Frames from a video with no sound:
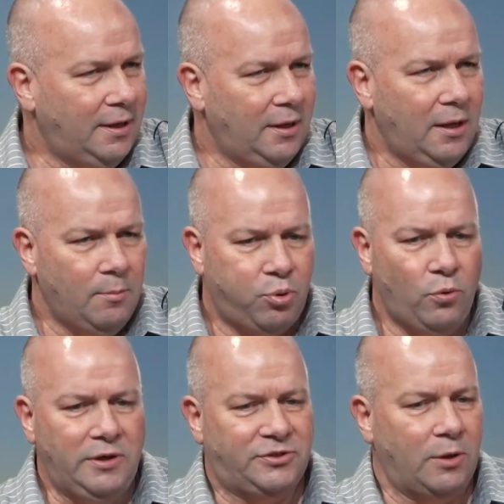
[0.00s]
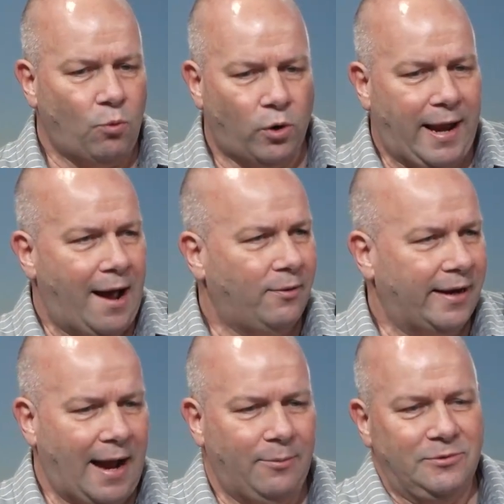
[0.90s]
Employees can work out. Like
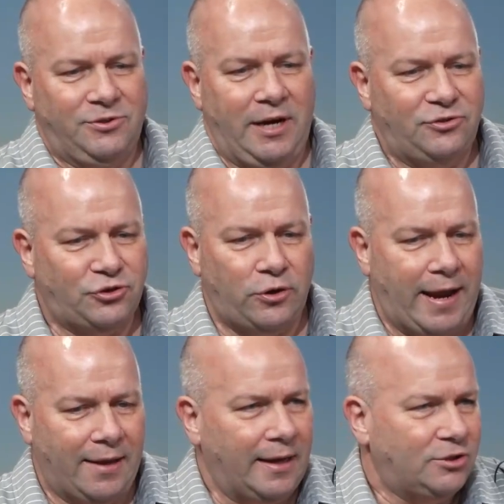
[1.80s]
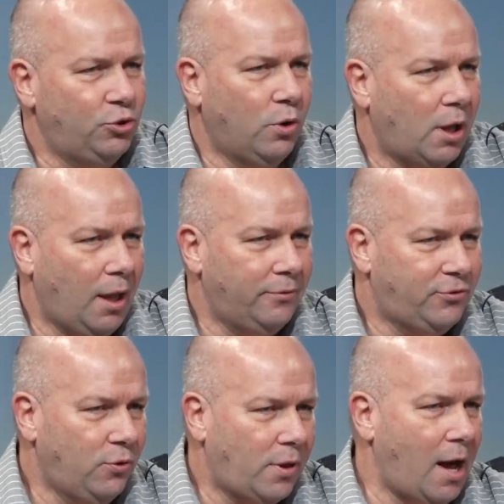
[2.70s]
I was yesterday at like 2
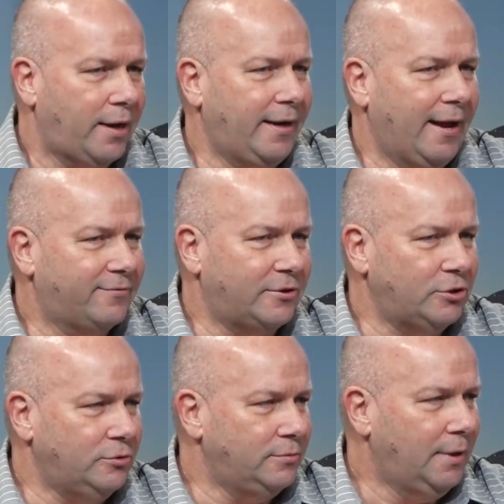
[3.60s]
o'clock in the afternoon.